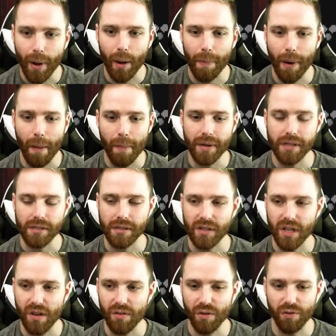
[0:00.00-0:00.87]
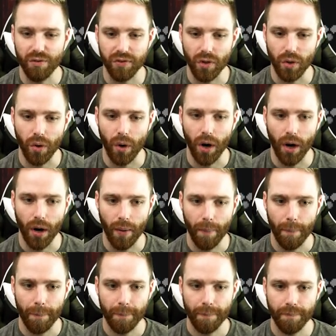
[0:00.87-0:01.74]
I'll probably just leave the floor,
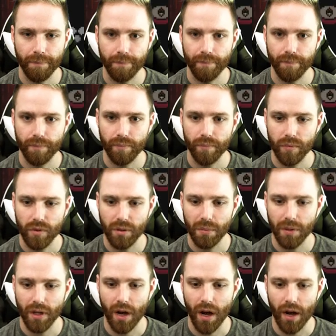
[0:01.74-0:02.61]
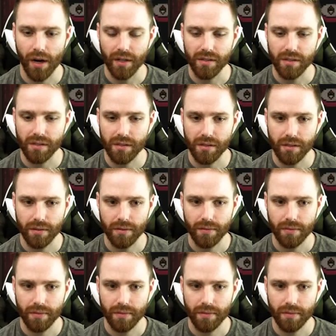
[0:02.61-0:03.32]
to be honest.